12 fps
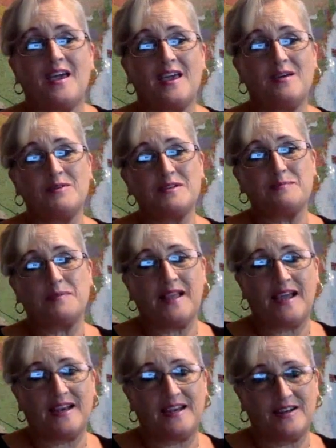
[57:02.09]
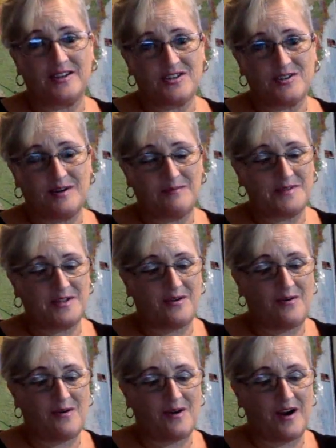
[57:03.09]
He was planning a trip
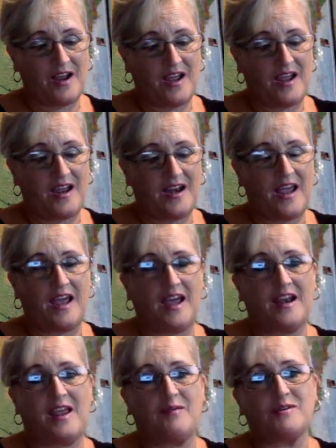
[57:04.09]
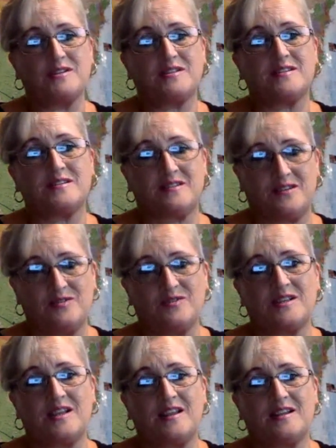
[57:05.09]
to Oregon, and he was
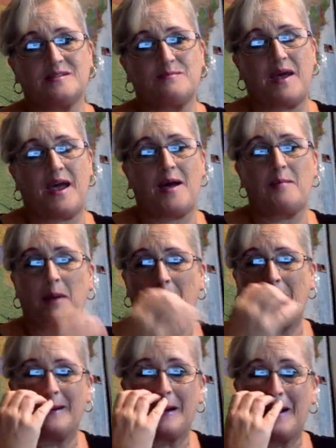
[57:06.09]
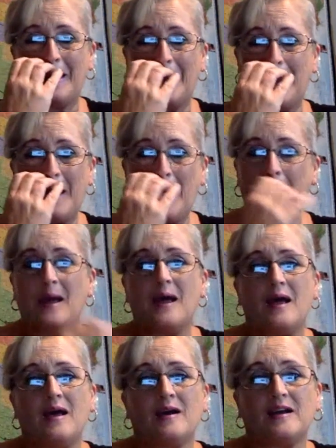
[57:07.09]
using this map, and he
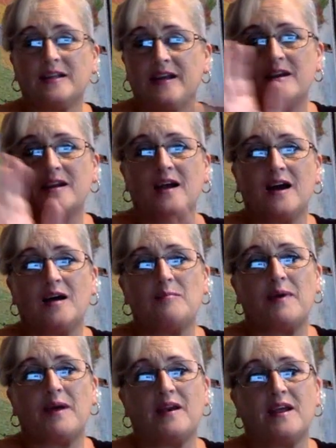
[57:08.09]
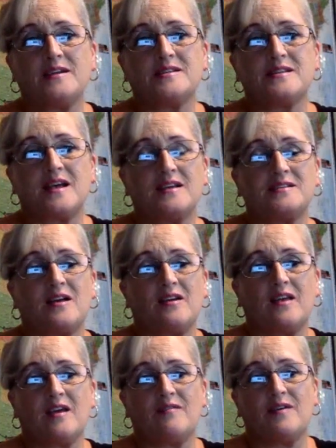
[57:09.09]
cleaned it up, and he says, I'll
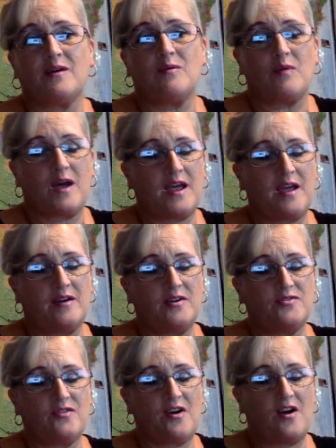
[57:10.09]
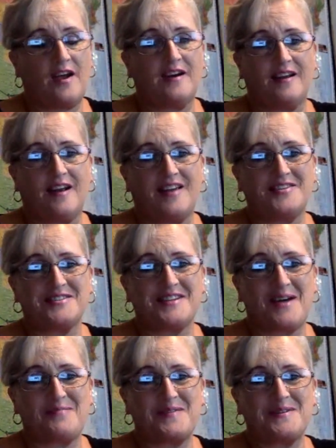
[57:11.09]
give it away in a drawing, and I just
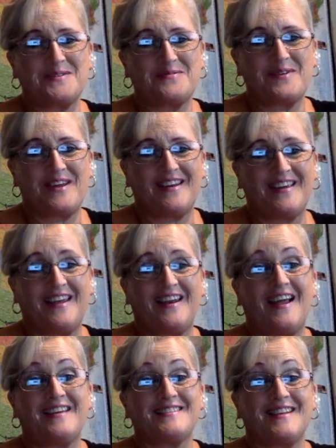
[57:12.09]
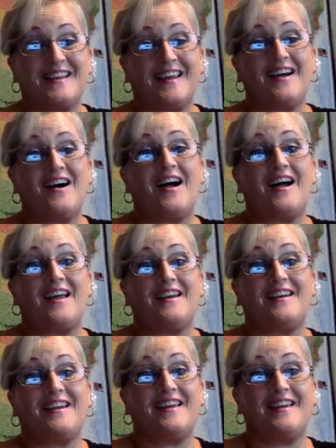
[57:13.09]
happened to win it. And I was like, I
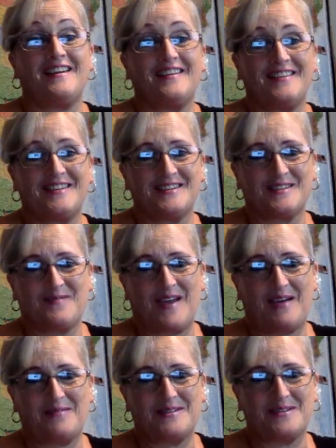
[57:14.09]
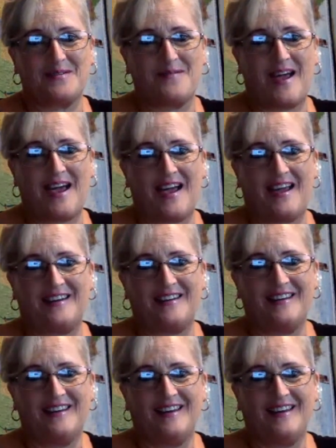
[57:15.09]
needed this map so bad.